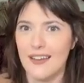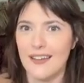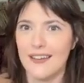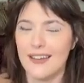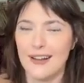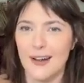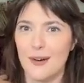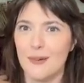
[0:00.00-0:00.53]

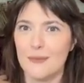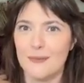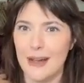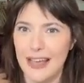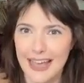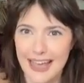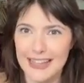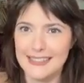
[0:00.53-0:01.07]
you know, my
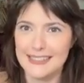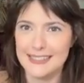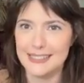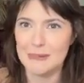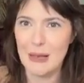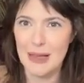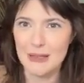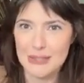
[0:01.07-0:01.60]
hands in his
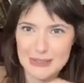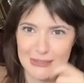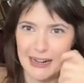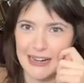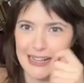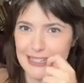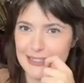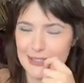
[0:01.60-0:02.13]
mouth and
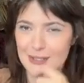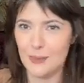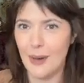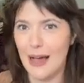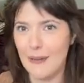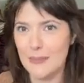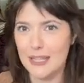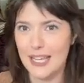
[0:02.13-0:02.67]
trying to get the
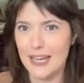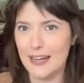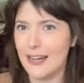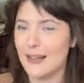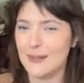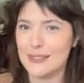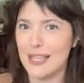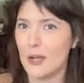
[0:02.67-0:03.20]
swab in there. And
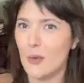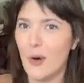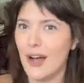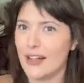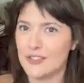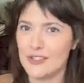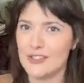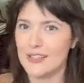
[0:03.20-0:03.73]
I was like,
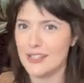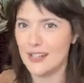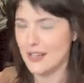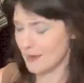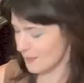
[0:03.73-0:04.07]
watch, it's going to